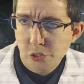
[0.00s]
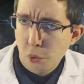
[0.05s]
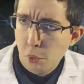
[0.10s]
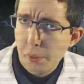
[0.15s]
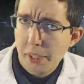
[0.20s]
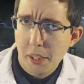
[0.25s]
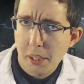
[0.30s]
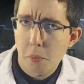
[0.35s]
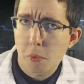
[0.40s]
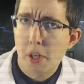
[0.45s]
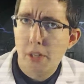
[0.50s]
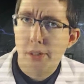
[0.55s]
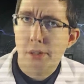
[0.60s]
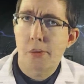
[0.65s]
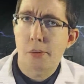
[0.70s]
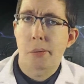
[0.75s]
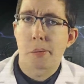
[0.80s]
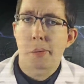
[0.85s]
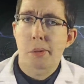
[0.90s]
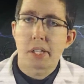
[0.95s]
for Weekend
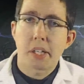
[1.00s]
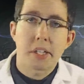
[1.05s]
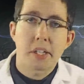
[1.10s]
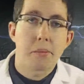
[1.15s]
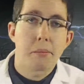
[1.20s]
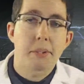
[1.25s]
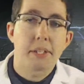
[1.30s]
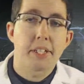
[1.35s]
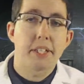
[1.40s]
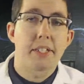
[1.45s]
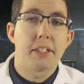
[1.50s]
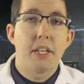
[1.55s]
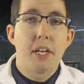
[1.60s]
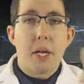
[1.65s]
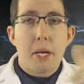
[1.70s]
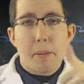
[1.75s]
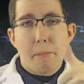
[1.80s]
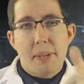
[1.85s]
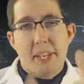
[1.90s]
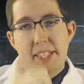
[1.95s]
Watercooler, we're gonna
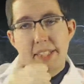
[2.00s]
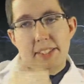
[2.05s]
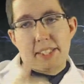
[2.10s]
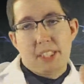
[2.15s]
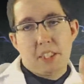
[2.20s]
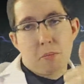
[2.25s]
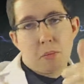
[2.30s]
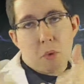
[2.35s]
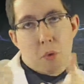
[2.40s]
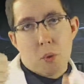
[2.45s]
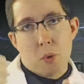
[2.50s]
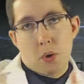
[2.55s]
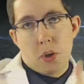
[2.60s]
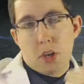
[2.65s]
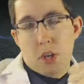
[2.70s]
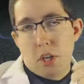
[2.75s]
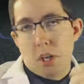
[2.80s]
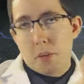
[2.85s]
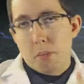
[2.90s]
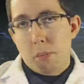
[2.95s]
make it seem
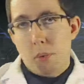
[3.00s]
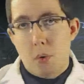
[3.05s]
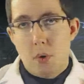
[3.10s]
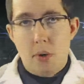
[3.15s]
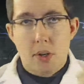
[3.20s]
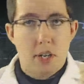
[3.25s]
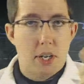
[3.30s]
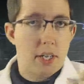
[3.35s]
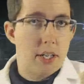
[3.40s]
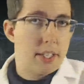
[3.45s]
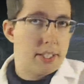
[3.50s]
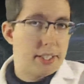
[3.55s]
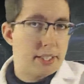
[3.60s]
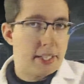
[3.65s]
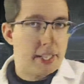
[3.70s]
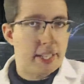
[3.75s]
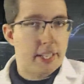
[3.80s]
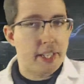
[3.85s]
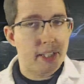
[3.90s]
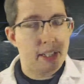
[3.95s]
more
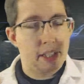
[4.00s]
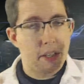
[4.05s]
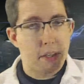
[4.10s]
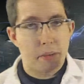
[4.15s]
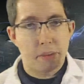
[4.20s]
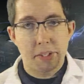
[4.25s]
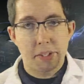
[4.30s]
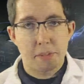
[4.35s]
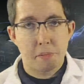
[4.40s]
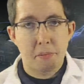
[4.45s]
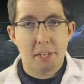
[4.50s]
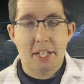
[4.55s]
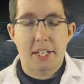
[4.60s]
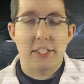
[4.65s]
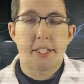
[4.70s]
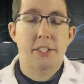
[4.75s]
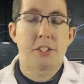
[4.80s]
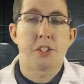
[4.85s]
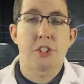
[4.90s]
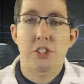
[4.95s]
like, it's
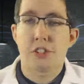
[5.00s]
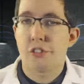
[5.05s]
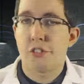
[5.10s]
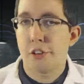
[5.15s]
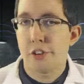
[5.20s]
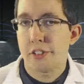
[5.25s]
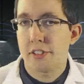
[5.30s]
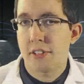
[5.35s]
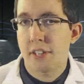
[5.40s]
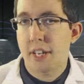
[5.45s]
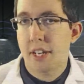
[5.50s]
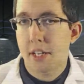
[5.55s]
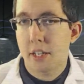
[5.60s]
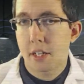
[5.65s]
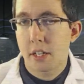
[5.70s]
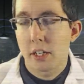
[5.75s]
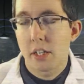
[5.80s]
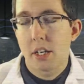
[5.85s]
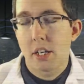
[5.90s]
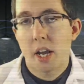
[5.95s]
me. It's just
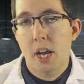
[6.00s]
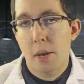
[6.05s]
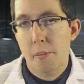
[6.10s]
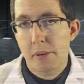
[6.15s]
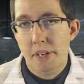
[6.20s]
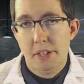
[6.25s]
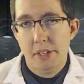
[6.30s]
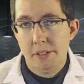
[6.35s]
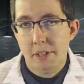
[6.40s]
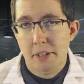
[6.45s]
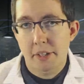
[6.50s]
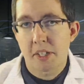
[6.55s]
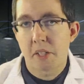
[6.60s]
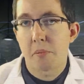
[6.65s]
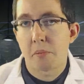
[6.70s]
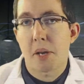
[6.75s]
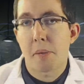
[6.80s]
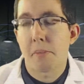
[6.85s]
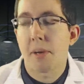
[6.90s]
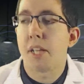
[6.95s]
13. I'm here
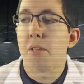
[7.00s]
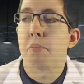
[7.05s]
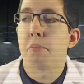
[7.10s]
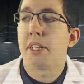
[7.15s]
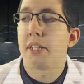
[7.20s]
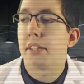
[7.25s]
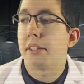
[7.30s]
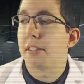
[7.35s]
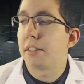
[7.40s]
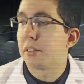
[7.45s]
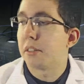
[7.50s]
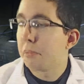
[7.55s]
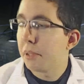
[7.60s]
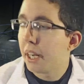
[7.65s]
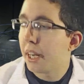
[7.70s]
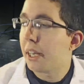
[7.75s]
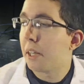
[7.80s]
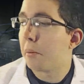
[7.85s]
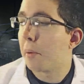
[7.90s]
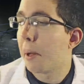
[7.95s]
talking about my opinion.
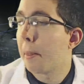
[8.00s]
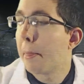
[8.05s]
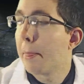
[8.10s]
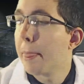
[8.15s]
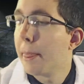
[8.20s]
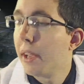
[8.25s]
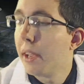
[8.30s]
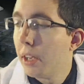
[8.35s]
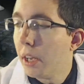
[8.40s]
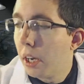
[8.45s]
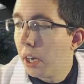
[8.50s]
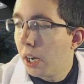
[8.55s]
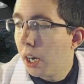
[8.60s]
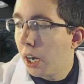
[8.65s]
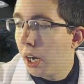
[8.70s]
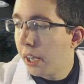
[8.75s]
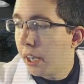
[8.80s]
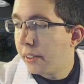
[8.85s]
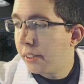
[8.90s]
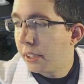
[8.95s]
But anyway,
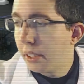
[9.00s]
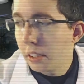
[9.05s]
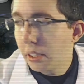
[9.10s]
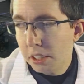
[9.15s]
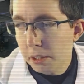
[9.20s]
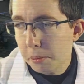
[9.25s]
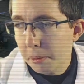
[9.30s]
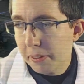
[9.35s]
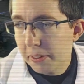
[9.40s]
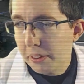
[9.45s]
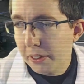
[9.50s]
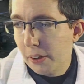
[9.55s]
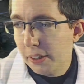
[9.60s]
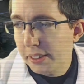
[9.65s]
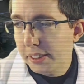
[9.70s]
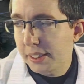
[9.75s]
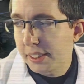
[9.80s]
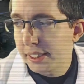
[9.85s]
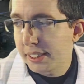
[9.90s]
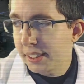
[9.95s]
some other
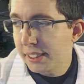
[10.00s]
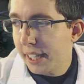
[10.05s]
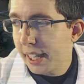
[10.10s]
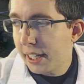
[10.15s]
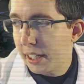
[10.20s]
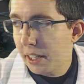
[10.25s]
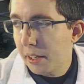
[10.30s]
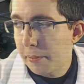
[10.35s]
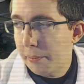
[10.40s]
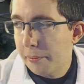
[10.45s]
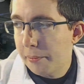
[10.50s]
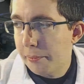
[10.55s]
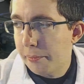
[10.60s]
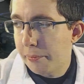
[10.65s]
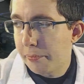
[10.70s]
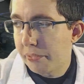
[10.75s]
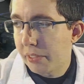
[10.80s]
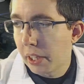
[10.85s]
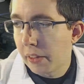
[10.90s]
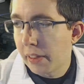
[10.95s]
cards in the set
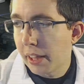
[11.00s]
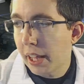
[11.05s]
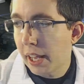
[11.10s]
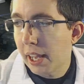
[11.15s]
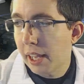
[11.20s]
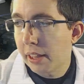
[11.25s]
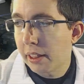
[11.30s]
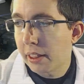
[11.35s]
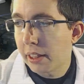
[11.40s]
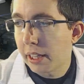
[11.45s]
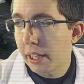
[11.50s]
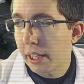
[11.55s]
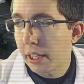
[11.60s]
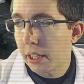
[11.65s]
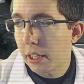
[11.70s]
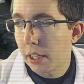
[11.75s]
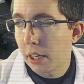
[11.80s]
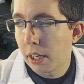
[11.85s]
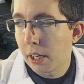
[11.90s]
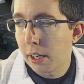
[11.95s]
that I
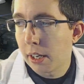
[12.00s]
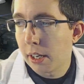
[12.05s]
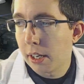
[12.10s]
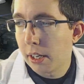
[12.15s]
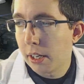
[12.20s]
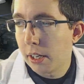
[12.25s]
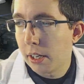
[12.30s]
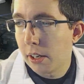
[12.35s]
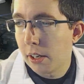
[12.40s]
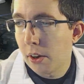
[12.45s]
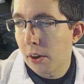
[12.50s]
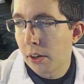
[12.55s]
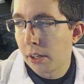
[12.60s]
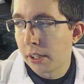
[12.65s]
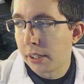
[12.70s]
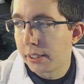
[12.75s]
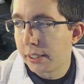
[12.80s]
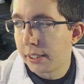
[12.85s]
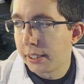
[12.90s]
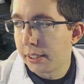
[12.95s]
think are
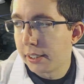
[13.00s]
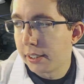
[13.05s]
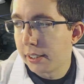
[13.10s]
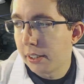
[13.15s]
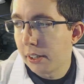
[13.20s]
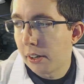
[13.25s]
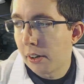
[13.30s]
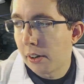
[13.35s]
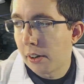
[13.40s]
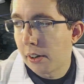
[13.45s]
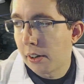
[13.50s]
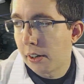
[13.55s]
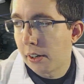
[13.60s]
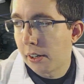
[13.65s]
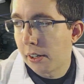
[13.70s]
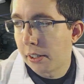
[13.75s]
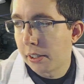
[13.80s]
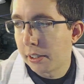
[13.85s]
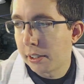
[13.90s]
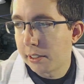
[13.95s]
good
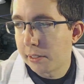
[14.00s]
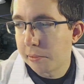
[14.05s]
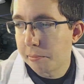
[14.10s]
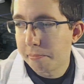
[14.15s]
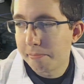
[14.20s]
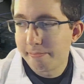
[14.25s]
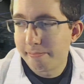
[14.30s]
are